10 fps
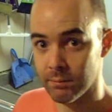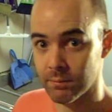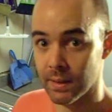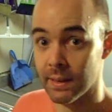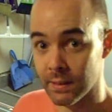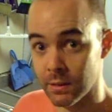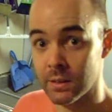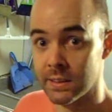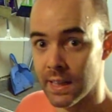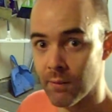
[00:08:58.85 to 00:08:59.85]
like good
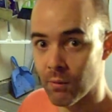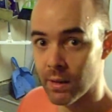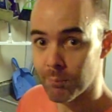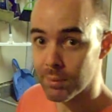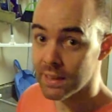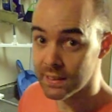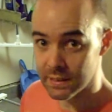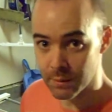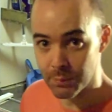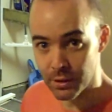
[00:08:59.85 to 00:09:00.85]
as day one, please
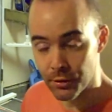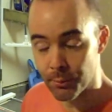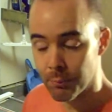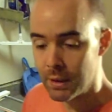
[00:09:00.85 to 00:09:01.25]
let me know.